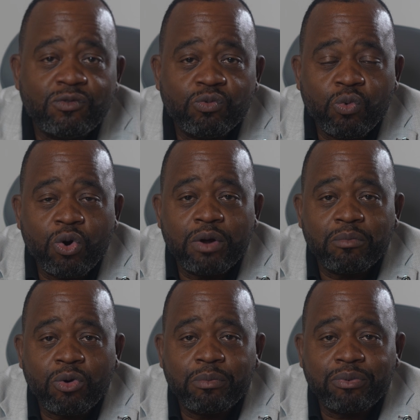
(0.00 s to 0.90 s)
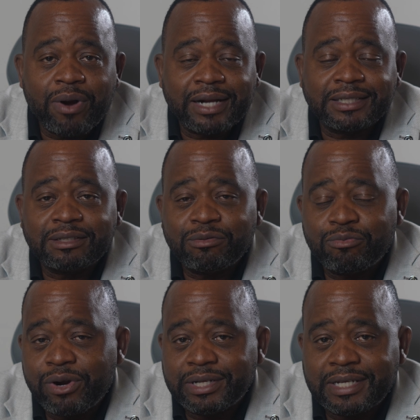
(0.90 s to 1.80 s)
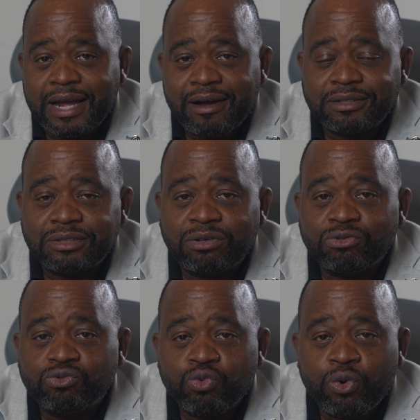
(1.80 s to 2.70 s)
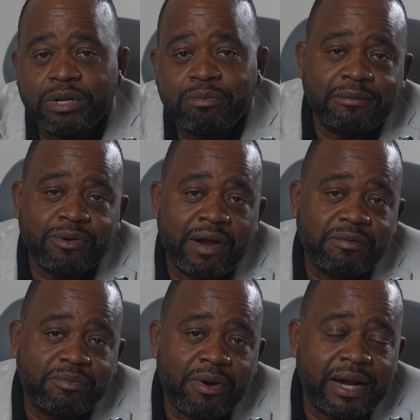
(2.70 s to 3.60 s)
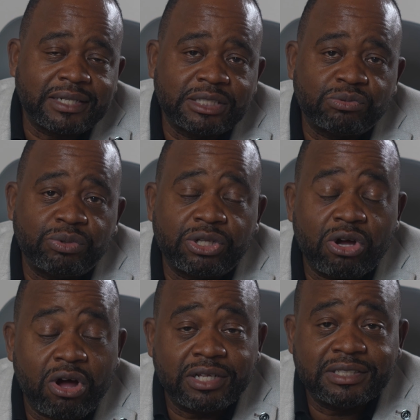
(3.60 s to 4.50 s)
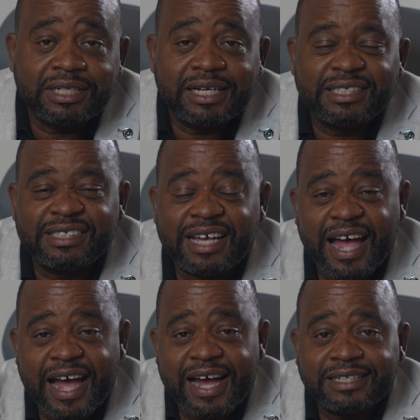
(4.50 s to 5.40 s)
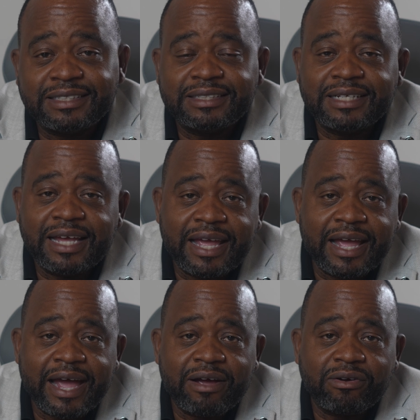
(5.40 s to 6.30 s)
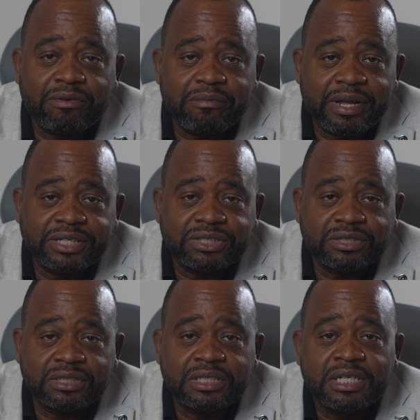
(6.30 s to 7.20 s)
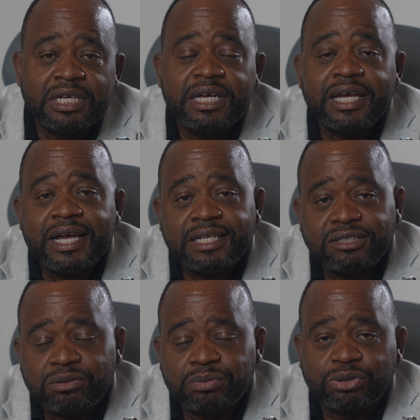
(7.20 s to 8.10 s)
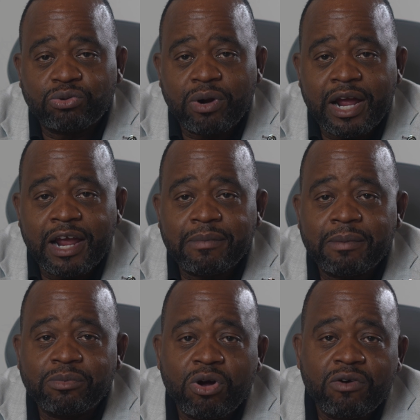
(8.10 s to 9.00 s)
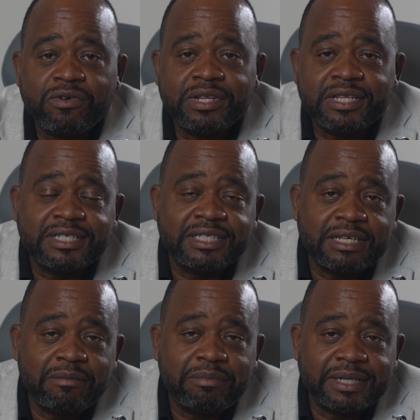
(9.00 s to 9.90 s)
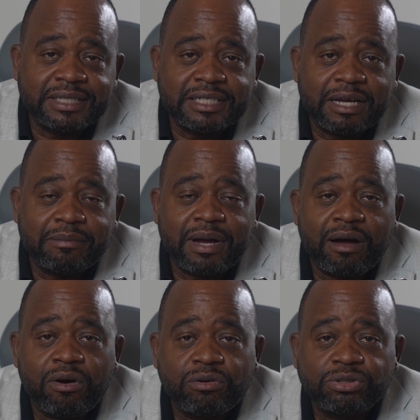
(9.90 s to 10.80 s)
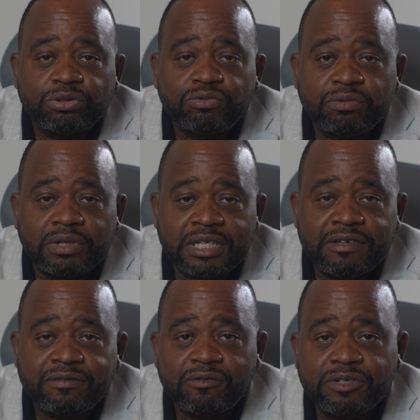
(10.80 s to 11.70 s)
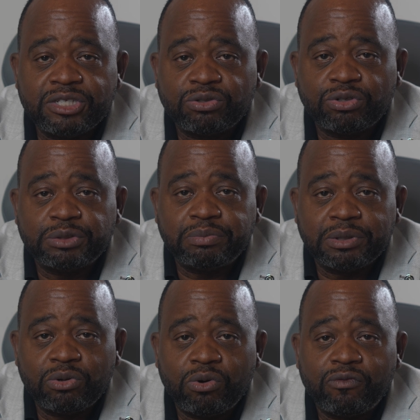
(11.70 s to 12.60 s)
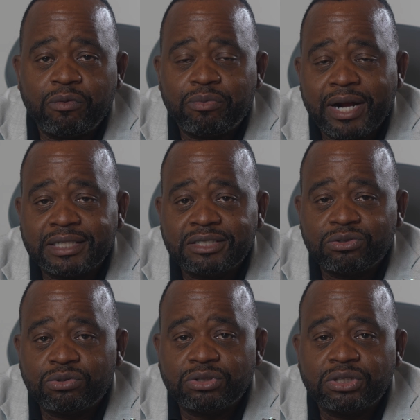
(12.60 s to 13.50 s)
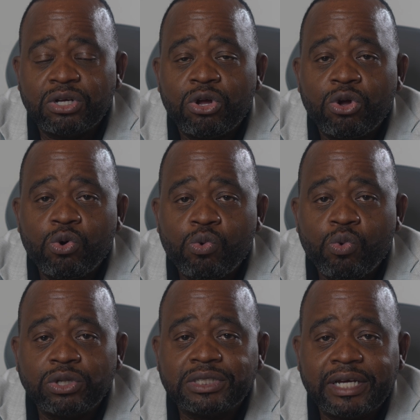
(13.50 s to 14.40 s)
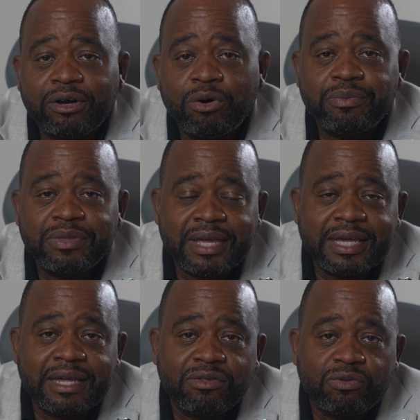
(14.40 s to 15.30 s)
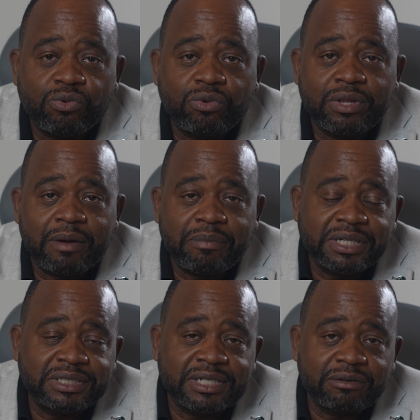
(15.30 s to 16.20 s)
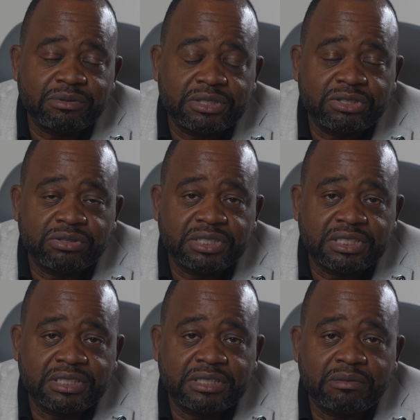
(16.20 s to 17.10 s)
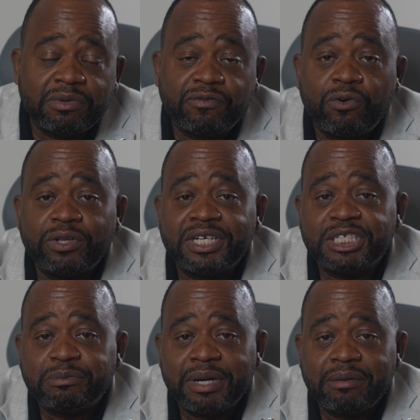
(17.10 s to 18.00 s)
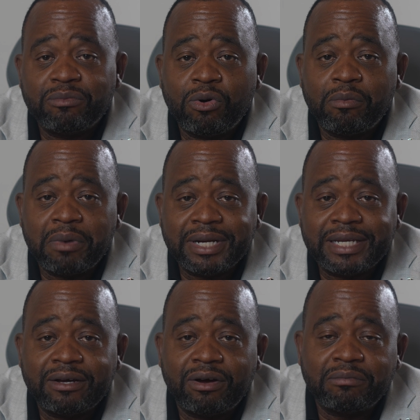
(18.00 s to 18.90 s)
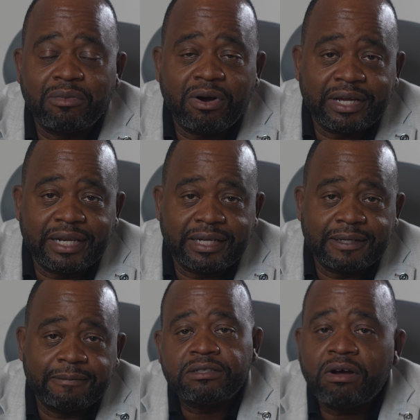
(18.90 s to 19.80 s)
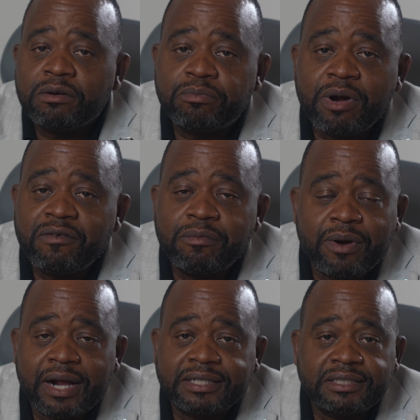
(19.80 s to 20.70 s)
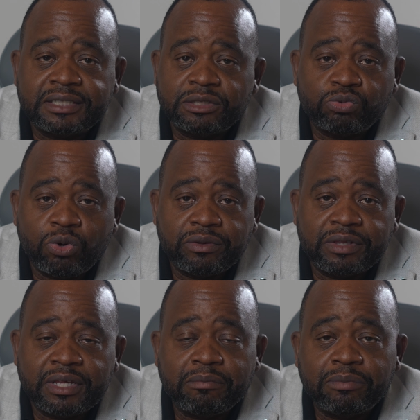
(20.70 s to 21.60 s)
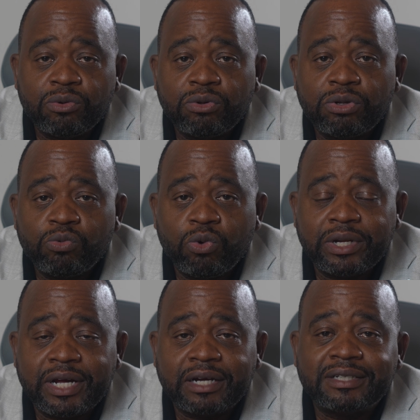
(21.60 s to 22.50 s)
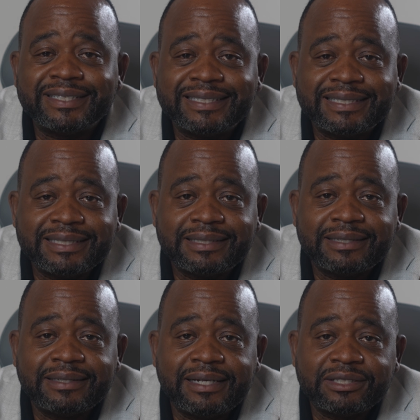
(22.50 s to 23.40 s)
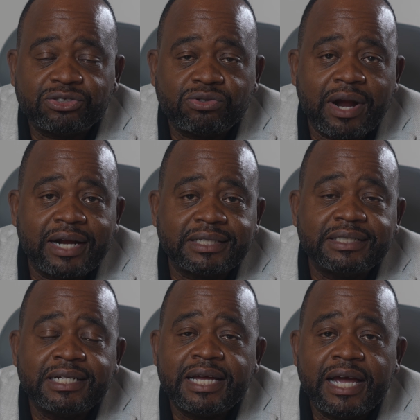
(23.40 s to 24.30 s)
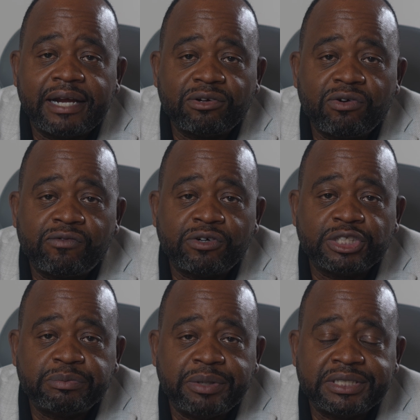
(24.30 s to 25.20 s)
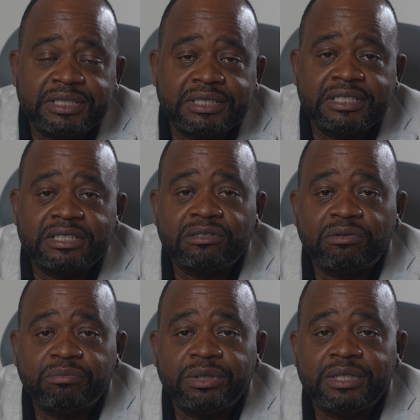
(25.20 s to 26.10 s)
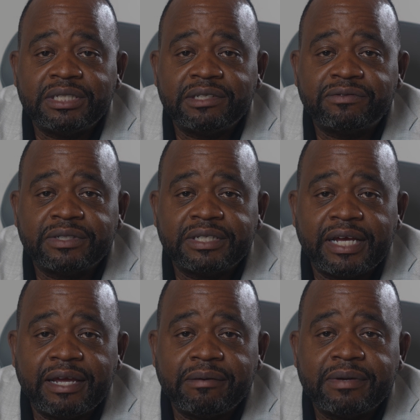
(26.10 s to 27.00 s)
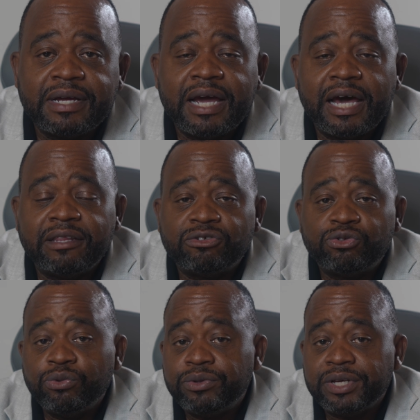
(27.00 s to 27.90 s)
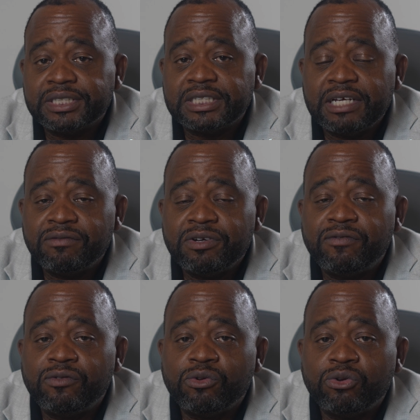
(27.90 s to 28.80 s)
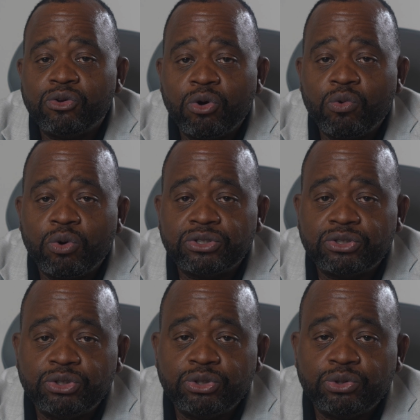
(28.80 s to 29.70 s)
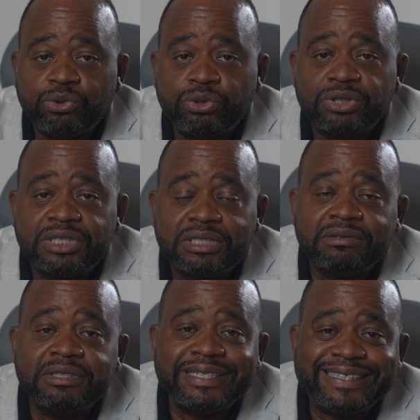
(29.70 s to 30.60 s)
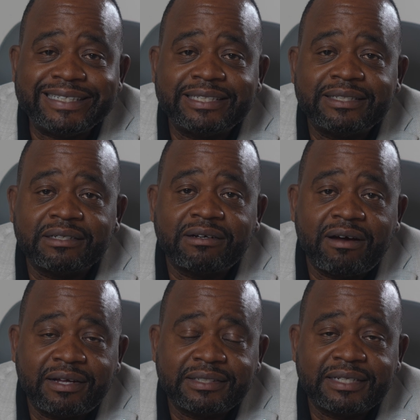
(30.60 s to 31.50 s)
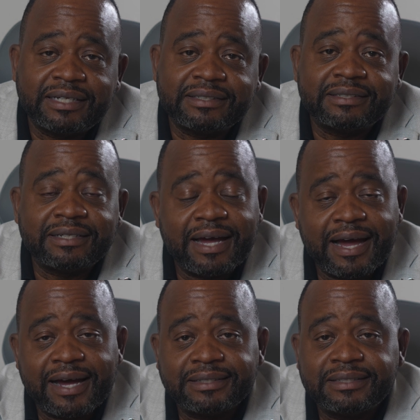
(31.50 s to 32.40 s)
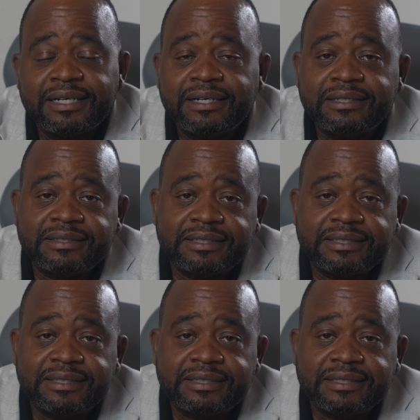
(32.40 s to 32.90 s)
you want more practical breakdowns on growing a private practice with content, ads, AI automation, hit subscribe. I'm covering this step by step. I'll also leave a resource below for practice owners who want help thinking through their patient acquisition system before they spend more money on marketing. Starting private practice is one thing. Building one that consistently attracts and converts patients is a completely different game. And the truth is, even if you know what to do, you still need the content, the ads, the